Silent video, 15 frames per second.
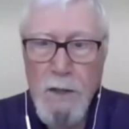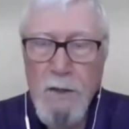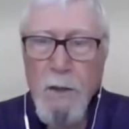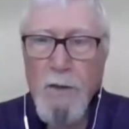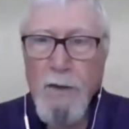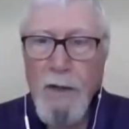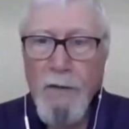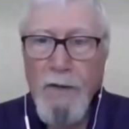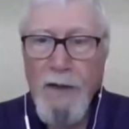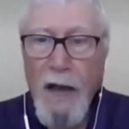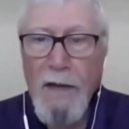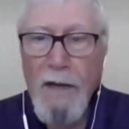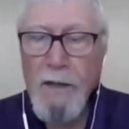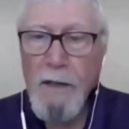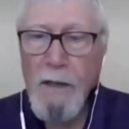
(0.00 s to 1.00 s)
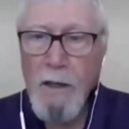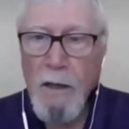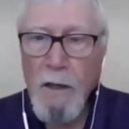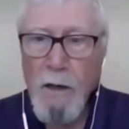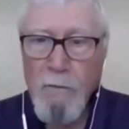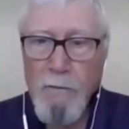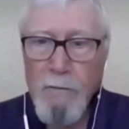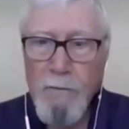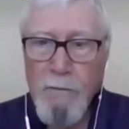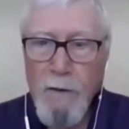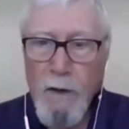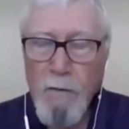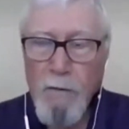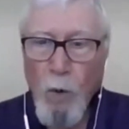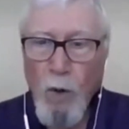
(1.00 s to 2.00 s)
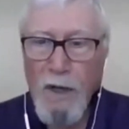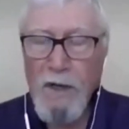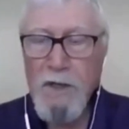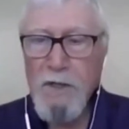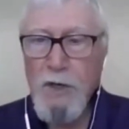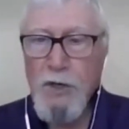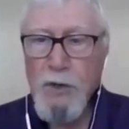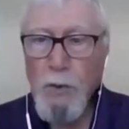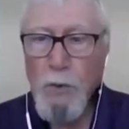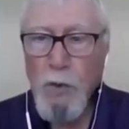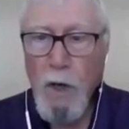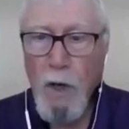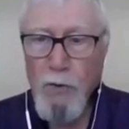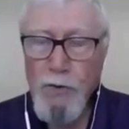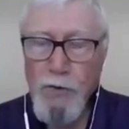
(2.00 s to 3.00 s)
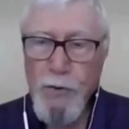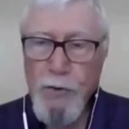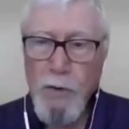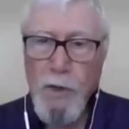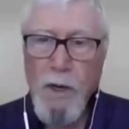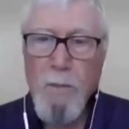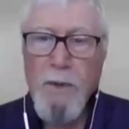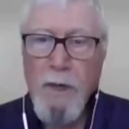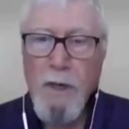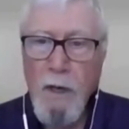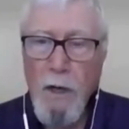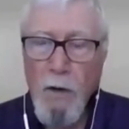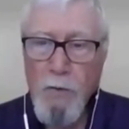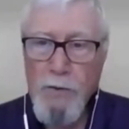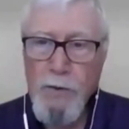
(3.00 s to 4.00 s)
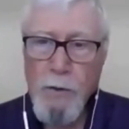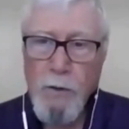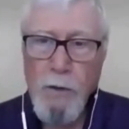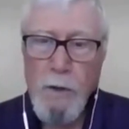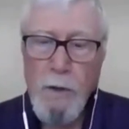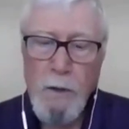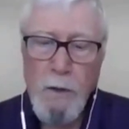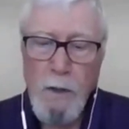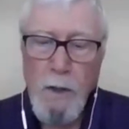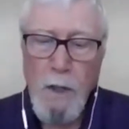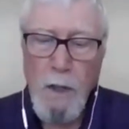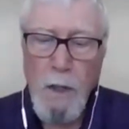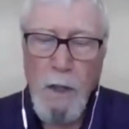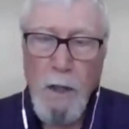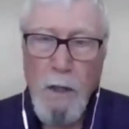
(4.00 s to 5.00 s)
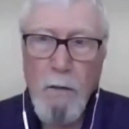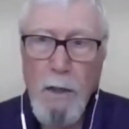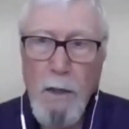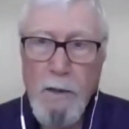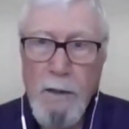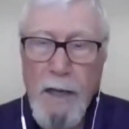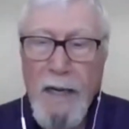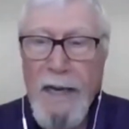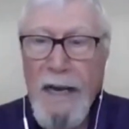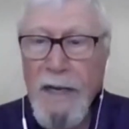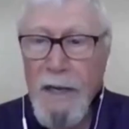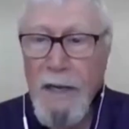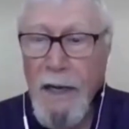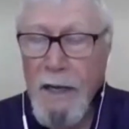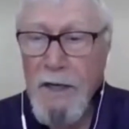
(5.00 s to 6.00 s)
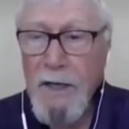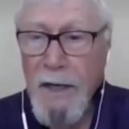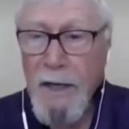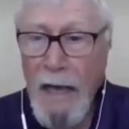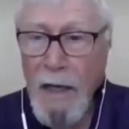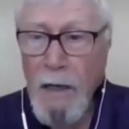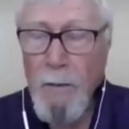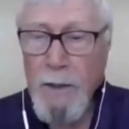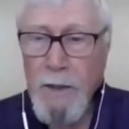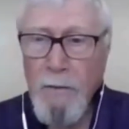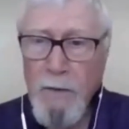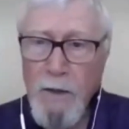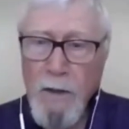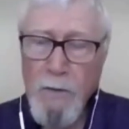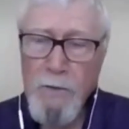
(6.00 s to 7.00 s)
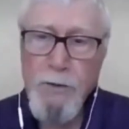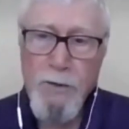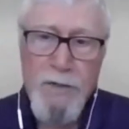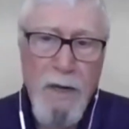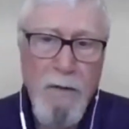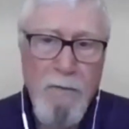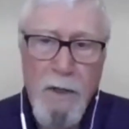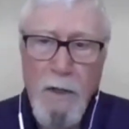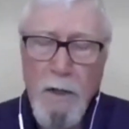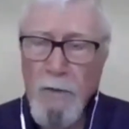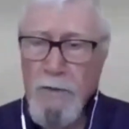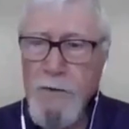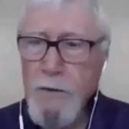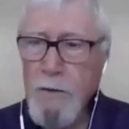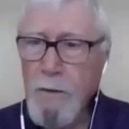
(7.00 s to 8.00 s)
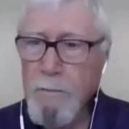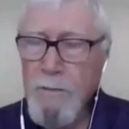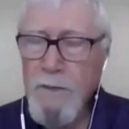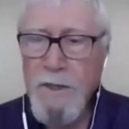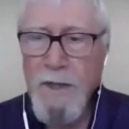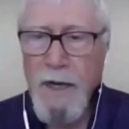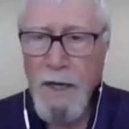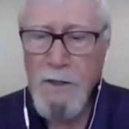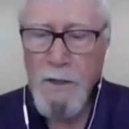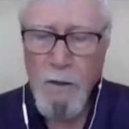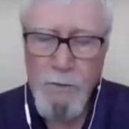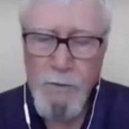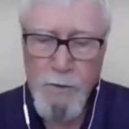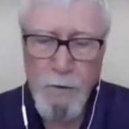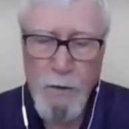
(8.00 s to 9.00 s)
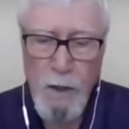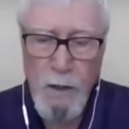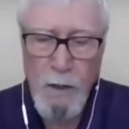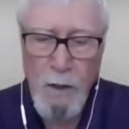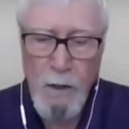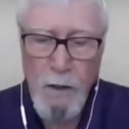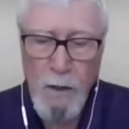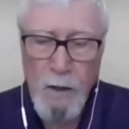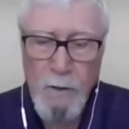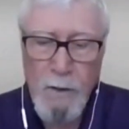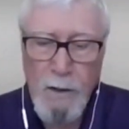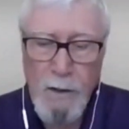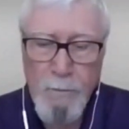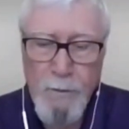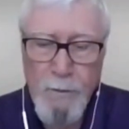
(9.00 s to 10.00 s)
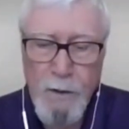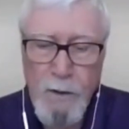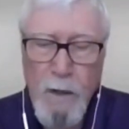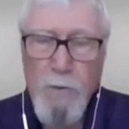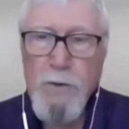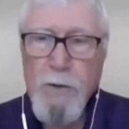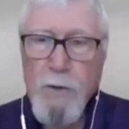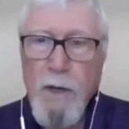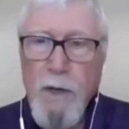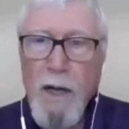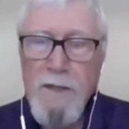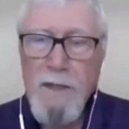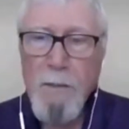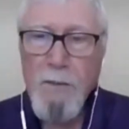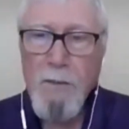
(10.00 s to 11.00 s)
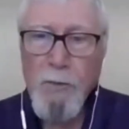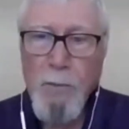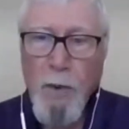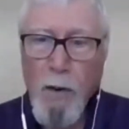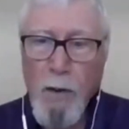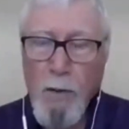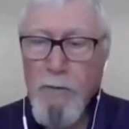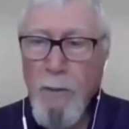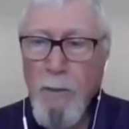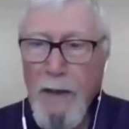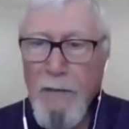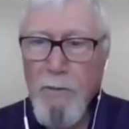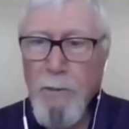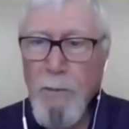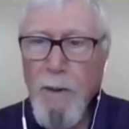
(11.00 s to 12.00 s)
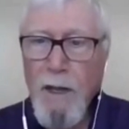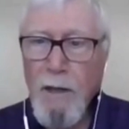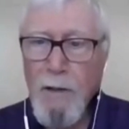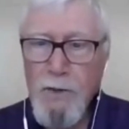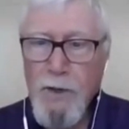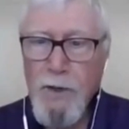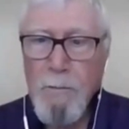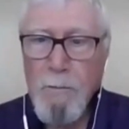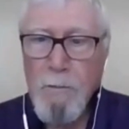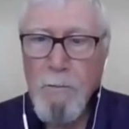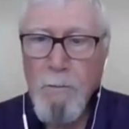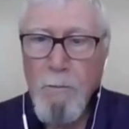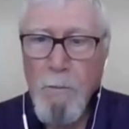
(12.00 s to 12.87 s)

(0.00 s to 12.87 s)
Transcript: So the idea of organizational culture, company culture, and any element of the culture, safety culture, CX culture, the culture concept is borrowed from anthropology.